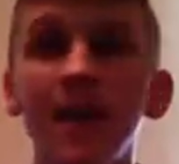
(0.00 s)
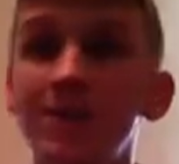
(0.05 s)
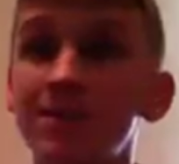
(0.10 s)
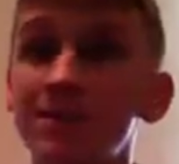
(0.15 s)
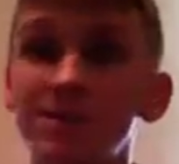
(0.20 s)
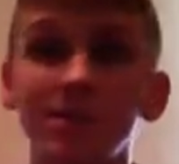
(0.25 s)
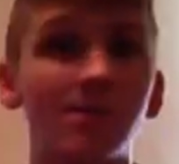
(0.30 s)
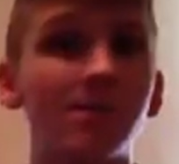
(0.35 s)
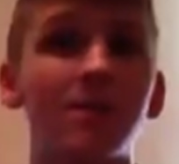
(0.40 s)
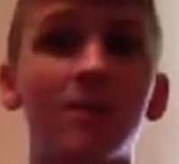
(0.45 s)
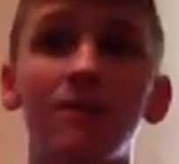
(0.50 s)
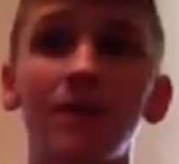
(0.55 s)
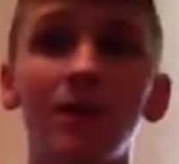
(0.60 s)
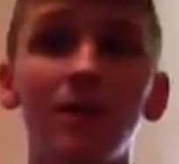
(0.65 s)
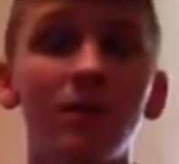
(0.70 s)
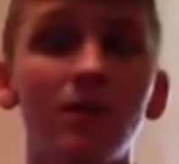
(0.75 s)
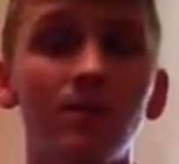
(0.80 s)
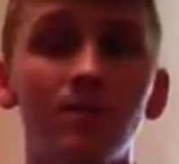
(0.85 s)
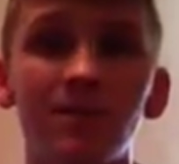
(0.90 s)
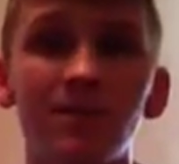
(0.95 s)
it's just going to be
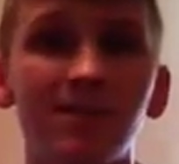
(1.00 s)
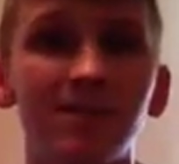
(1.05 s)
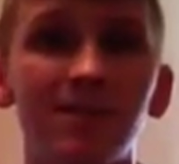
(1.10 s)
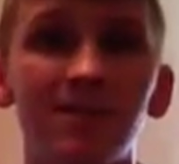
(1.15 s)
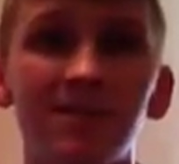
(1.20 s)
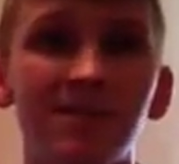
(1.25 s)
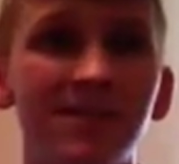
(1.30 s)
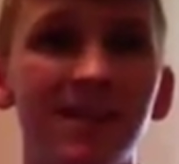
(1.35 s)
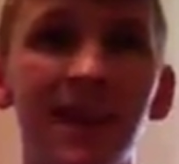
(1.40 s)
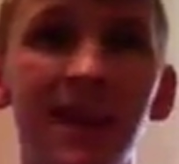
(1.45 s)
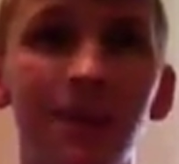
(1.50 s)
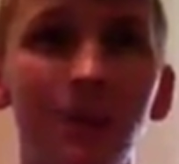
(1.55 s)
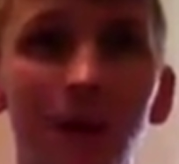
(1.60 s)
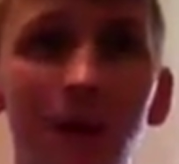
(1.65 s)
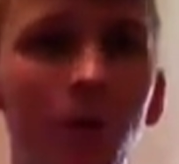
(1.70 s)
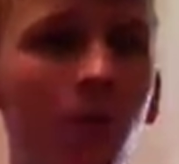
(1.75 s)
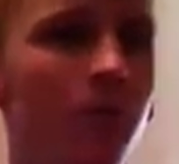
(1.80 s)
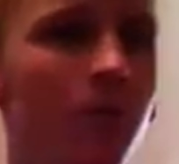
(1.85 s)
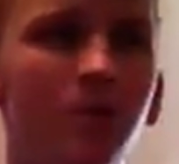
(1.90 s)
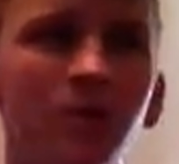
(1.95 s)
the same
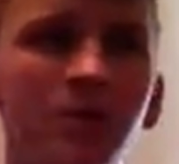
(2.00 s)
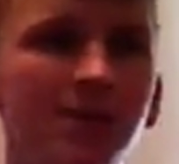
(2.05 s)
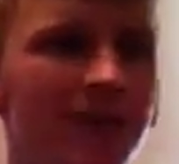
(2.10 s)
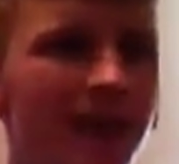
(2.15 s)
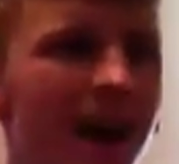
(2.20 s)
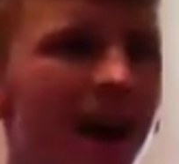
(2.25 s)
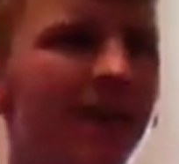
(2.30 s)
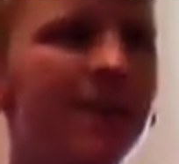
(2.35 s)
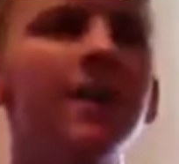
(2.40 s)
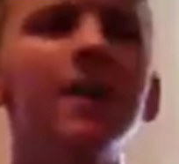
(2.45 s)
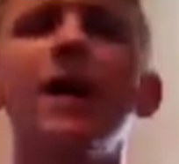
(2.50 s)
error we just had.